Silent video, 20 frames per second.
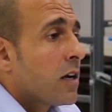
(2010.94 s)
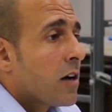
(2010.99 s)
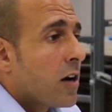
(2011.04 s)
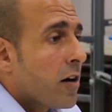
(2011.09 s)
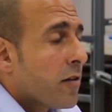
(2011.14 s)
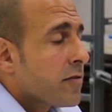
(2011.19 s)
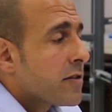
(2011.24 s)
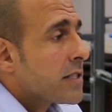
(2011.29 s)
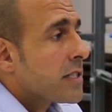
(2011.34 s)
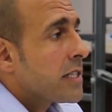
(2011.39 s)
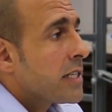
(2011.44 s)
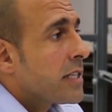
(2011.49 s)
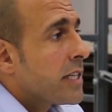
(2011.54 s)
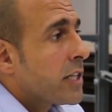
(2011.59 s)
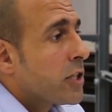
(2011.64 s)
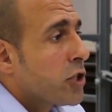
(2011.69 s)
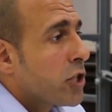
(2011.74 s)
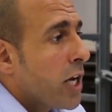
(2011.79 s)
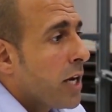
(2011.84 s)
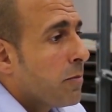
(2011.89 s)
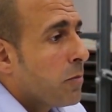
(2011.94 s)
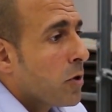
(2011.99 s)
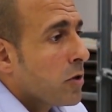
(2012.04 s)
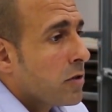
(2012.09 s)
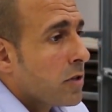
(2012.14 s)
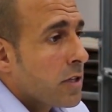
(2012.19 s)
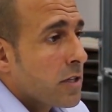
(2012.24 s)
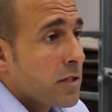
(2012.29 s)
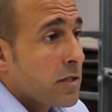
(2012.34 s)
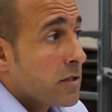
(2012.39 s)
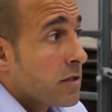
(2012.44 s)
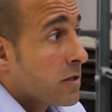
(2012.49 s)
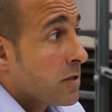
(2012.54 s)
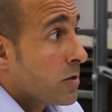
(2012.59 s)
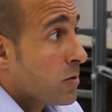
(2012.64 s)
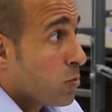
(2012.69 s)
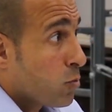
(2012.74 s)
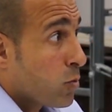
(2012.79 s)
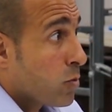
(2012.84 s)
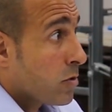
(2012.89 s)
Obviously, the J-bot
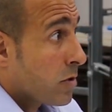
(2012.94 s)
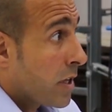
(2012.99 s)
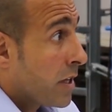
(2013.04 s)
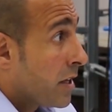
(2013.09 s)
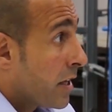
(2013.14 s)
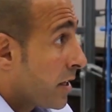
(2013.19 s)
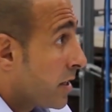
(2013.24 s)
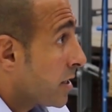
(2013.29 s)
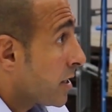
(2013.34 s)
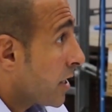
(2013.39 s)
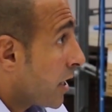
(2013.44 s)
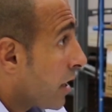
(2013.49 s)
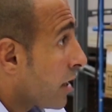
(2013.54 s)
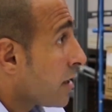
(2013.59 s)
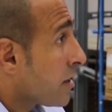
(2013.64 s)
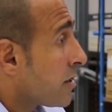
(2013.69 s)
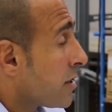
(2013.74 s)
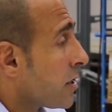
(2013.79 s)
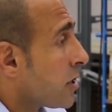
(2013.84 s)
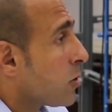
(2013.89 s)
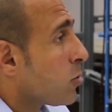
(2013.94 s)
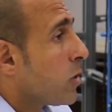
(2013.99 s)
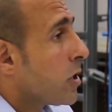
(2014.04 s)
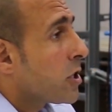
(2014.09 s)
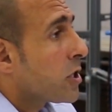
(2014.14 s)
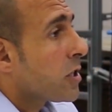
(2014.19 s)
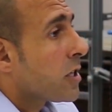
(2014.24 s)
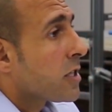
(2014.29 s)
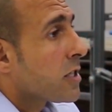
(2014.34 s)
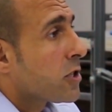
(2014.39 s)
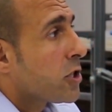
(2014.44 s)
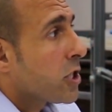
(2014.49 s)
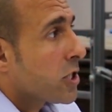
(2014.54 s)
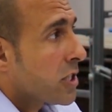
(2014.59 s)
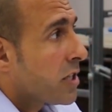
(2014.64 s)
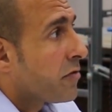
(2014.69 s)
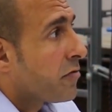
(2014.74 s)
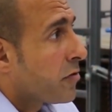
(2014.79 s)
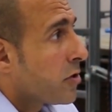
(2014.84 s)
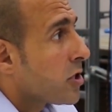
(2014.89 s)
is in its current situation is
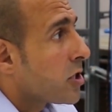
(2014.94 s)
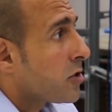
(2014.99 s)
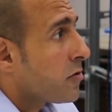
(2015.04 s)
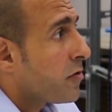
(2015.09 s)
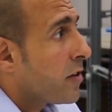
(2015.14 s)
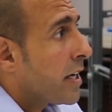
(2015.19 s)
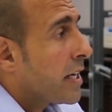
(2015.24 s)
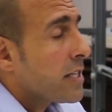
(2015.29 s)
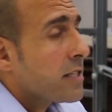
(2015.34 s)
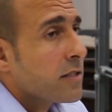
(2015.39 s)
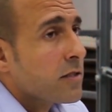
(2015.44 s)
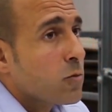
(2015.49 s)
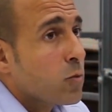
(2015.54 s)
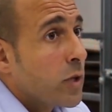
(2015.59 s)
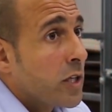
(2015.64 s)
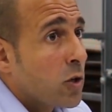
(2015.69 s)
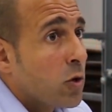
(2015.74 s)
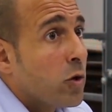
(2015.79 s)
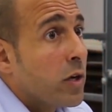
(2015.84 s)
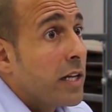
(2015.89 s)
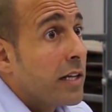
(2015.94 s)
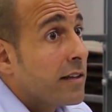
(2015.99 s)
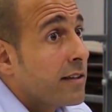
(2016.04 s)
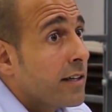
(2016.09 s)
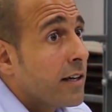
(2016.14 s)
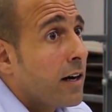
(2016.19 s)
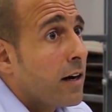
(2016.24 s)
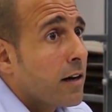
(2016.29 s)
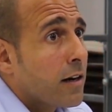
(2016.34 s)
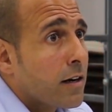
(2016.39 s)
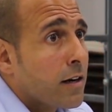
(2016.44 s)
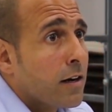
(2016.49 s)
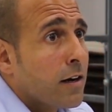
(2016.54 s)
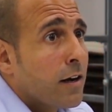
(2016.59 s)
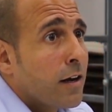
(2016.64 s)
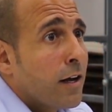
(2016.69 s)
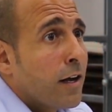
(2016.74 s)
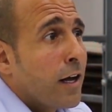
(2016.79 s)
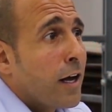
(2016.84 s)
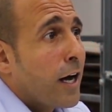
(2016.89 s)
just the first phase. We know Hilti are
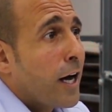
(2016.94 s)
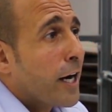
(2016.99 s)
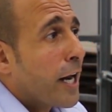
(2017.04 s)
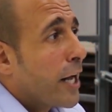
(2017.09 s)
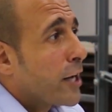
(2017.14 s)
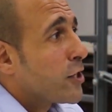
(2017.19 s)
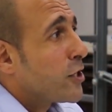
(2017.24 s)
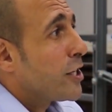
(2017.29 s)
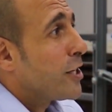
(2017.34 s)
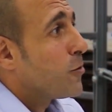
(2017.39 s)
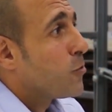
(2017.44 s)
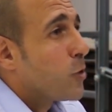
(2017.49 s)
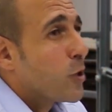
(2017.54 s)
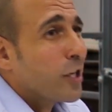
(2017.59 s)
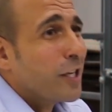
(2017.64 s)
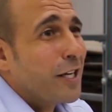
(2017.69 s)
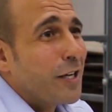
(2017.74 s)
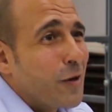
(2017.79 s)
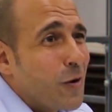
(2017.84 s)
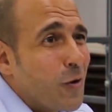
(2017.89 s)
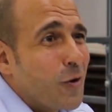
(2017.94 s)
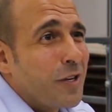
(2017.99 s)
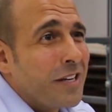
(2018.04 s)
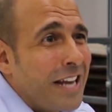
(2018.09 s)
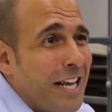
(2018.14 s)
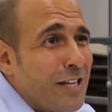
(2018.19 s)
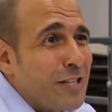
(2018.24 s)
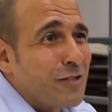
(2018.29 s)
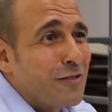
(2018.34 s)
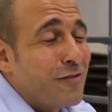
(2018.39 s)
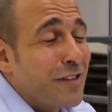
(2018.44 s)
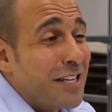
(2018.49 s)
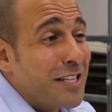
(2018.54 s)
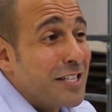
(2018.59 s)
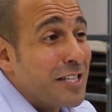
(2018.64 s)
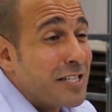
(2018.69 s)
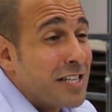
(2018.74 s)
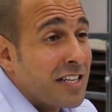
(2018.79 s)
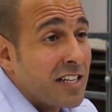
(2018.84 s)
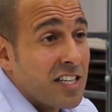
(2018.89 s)
actually working on next
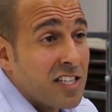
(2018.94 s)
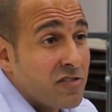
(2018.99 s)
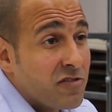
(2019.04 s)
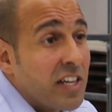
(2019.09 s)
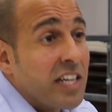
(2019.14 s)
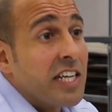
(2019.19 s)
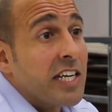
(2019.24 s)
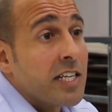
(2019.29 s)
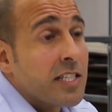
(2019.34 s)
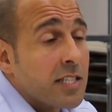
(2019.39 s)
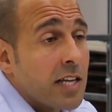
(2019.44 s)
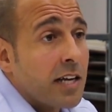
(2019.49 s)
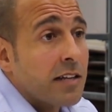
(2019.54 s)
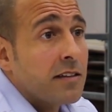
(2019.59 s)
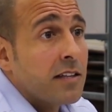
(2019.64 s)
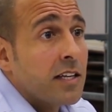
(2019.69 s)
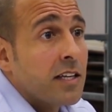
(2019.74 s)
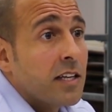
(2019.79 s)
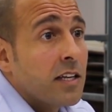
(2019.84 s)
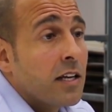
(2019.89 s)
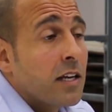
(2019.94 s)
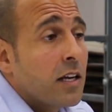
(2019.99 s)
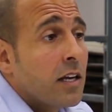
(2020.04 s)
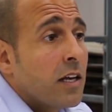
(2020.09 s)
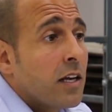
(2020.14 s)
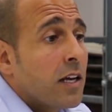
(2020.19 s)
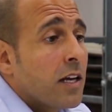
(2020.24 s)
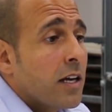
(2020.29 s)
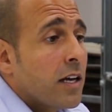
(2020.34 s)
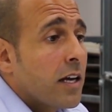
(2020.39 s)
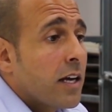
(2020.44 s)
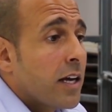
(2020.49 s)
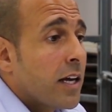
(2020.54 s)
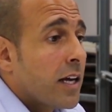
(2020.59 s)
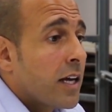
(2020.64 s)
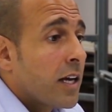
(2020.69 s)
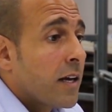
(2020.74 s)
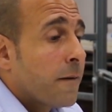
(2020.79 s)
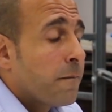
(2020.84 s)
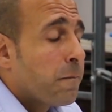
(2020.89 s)
phases, and it's very exciting
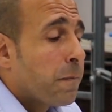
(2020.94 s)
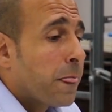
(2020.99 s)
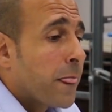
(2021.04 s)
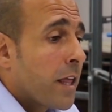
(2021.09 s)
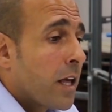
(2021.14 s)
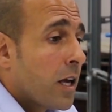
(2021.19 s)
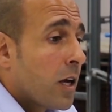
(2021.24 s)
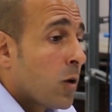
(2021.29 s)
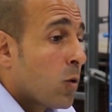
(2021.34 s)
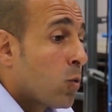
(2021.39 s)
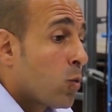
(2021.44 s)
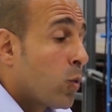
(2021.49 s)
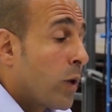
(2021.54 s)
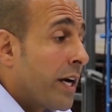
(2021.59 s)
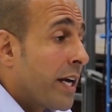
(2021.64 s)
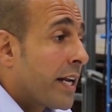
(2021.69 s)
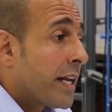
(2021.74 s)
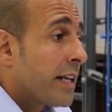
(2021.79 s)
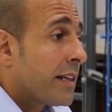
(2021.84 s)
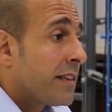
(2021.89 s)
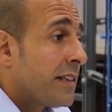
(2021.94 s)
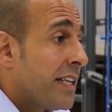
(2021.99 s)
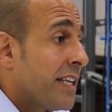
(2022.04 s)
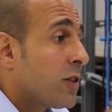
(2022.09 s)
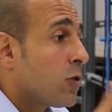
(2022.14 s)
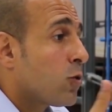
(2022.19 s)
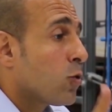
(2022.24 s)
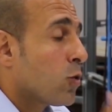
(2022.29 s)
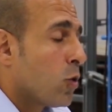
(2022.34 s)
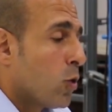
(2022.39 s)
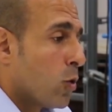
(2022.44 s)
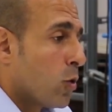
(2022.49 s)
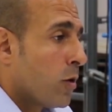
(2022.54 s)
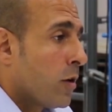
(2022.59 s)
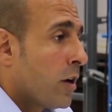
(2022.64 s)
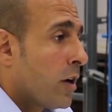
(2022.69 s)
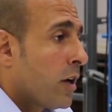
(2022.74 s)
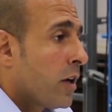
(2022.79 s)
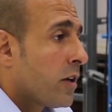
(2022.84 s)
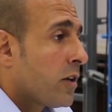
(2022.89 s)
where it need to go,
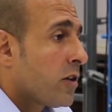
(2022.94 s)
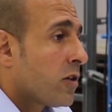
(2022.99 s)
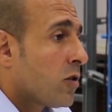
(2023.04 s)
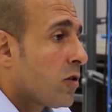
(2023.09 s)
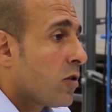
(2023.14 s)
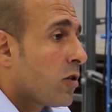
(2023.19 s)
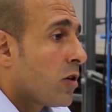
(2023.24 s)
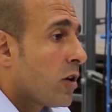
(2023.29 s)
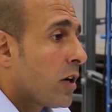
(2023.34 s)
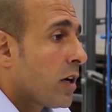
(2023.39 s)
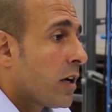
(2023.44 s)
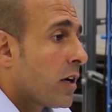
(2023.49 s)
you know.